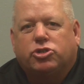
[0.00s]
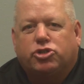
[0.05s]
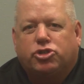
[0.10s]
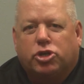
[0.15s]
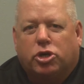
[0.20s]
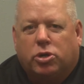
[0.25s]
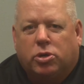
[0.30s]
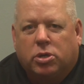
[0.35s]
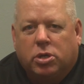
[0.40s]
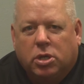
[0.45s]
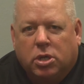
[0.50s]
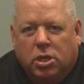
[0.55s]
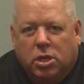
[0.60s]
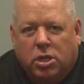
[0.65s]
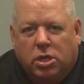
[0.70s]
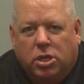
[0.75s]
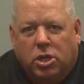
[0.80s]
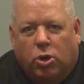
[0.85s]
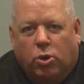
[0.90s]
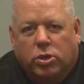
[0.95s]
the show
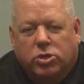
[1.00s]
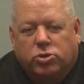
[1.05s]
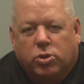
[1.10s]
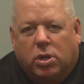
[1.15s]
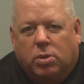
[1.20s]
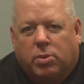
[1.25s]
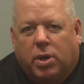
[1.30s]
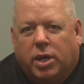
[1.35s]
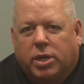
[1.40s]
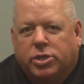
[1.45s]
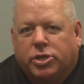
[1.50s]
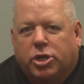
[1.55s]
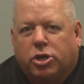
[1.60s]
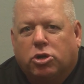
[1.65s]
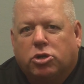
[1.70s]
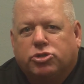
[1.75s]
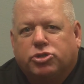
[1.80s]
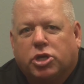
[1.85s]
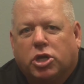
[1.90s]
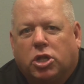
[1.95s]
know he's one of my
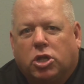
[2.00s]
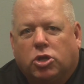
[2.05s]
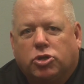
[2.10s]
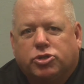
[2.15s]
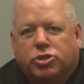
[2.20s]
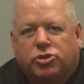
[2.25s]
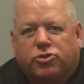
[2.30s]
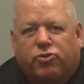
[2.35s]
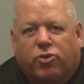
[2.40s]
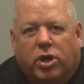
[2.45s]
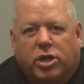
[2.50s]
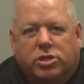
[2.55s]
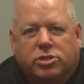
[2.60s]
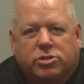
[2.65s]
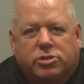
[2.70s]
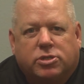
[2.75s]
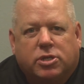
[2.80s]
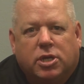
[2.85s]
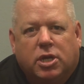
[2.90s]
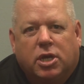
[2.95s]
dearest and closest
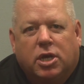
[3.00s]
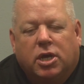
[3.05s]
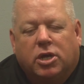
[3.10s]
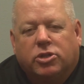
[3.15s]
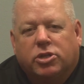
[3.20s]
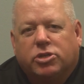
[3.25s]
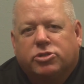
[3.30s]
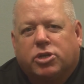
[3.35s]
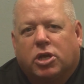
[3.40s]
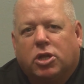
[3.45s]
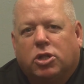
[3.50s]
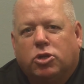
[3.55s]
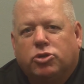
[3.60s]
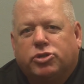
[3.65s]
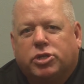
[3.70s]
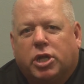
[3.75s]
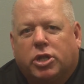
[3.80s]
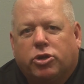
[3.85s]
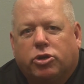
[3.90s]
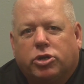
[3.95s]
friends. This concludes
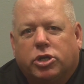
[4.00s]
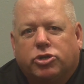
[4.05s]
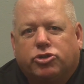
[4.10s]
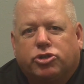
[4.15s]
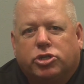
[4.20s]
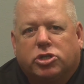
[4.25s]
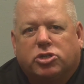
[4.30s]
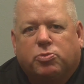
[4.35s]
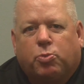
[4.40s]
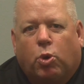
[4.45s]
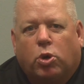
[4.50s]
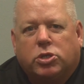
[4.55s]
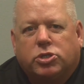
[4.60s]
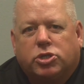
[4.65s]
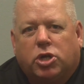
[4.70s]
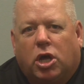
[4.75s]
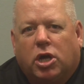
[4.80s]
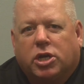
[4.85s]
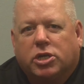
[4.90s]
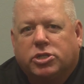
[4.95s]
another edition of Sports
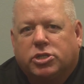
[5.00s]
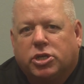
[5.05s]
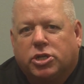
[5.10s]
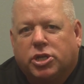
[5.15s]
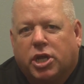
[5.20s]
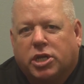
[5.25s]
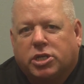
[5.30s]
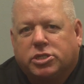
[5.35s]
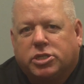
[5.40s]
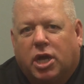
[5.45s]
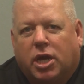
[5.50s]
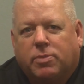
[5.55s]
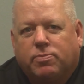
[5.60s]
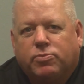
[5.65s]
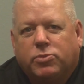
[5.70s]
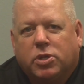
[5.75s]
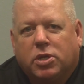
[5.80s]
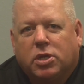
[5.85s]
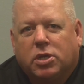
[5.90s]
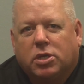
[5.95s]
Talk. Until next time,
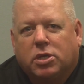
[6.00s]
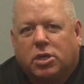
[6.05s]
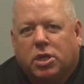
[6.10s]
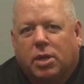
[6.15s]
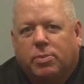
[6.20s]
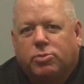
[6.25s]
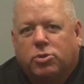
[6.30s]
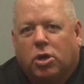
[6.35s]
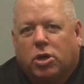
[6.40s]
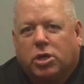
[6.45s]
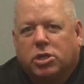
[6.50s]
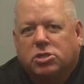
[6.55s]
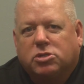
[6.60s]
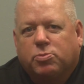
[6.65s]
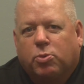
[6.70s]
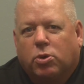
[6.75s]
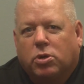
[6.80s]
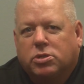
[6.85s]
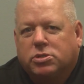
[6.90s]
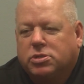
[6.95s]
keep talking
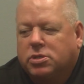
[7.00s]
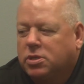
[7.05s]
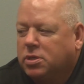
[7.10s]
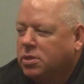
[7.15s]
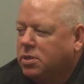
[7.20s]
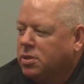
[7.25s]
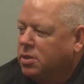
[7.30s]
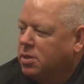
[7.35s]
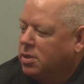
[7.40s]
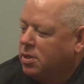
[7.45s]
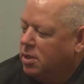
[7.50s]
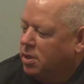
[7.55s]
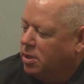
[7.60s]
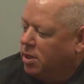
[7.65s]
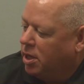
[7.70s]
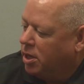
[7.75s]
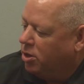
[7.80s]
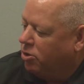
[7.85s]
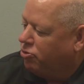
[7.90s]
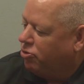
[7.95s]
sports.
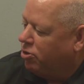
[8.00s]
Thank you,